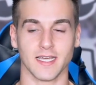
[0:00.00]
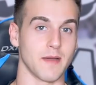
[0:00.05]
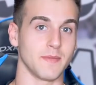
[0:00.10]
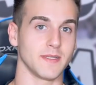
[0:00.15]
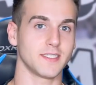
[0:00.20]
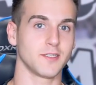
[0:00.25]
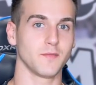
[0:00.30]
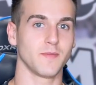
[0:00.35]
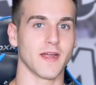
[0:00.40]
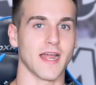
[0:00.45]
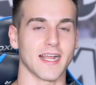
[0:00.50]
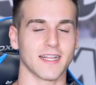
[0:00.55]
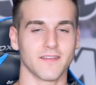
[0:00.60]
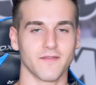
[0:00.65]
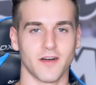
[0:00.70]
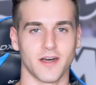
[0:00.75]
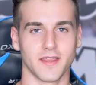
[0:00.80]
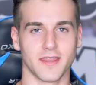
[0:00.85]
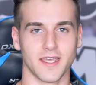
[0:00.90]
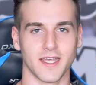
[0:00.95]
I've been super
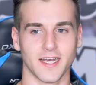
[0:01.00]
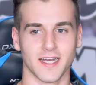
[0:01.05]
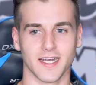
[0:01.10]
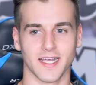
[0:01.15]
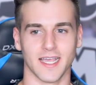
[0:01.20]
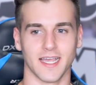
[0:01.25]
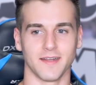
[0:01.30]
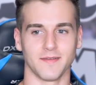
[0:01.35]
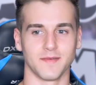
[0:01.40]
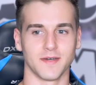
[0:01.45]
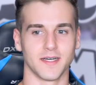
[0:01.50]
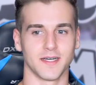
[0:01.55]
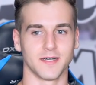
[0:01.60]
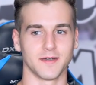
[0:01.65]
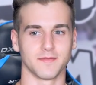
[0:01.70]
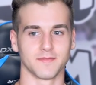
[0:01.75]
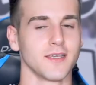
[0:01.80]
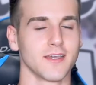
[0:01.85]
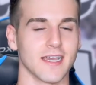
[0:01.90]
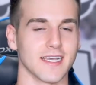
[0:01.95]
active on there, and
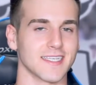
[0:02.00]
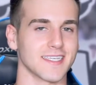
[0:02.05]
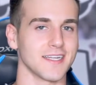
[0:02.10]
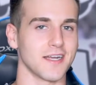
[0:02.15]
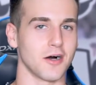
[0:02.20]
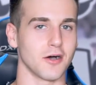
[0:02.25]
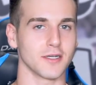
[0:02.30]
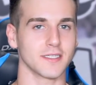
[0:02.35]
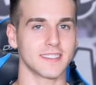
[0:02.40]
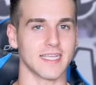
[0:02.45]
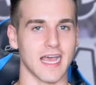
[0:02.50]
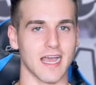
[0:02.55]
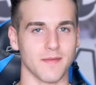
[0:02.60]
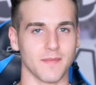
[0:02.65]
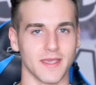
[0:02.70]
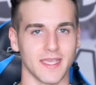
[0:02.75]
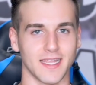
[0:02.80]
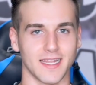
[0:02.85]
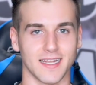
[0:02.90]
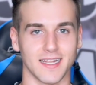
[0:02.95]
uh, you guys can always tag
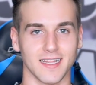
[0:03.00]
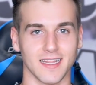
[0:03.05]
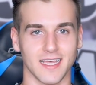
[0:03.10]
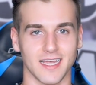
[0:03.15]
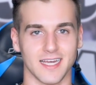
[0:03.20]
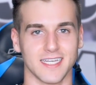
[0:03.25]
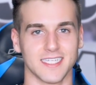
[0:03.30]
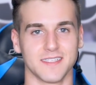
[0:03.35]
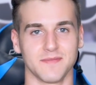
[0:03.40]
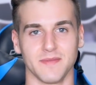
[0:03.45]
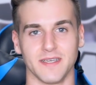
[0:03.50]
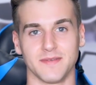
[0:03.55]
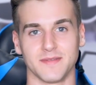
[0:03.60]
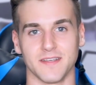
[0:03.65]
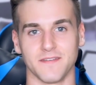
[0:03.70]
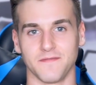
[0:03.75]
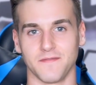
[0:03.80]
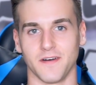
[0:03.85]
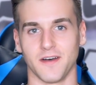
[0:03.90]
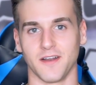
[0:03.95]
me in hilarious memes
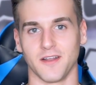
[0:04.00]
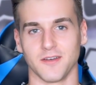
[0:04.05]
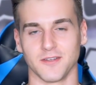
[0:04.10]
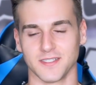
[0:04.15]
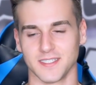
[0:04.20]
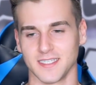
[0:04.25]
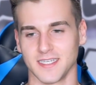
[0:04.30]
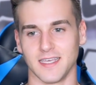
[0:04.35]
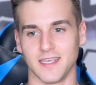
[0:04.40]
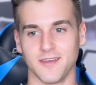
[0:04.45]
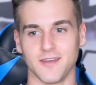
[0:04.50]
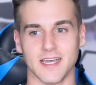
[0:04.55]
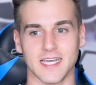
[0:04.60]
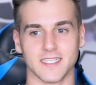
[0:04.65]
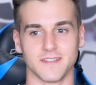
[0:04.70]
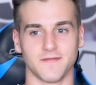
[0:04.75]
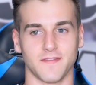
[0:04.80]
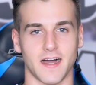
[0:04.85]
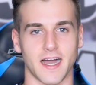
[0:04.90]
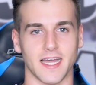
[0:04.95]
and photos that you
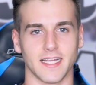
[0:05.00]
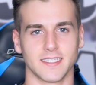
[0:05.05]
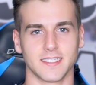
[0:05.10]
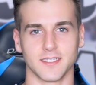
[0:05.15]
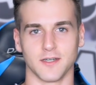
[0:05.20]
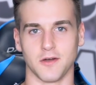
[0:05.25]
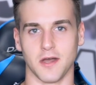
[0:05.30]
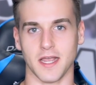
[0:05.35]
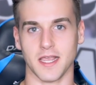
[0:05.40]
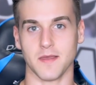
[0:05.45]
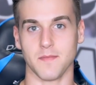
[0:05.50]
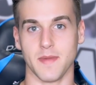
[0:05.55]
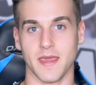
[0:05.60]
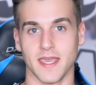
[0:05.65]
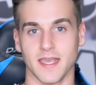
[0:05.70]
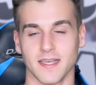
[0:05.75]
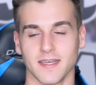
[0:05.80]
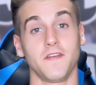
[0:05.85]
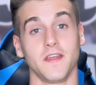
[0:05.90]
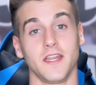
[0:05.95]
guys find so I can
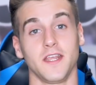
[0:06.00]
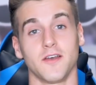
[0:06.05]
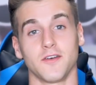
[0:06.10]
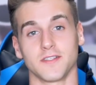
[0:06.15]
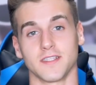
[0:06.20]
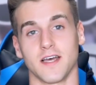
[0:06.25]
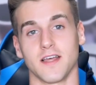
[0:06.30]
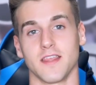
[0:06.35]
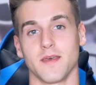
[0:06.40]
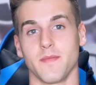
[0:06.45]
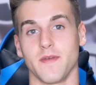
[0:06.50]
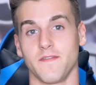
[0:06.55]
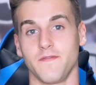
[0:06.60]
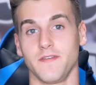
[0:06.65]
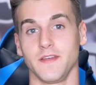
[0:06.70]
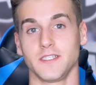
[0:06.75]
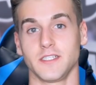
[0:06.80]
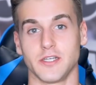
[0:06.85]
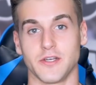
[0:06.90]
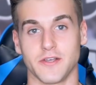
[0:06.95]
make videos on them and
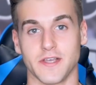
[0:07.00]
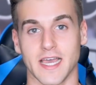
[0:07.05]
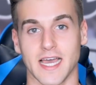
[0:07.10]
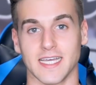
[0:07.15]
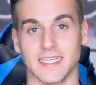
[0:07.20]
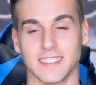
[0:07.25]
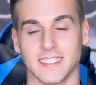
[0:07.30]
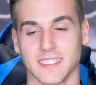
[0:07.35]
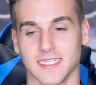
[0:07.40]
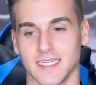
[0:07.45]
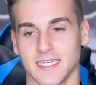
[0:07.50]
feature you guys.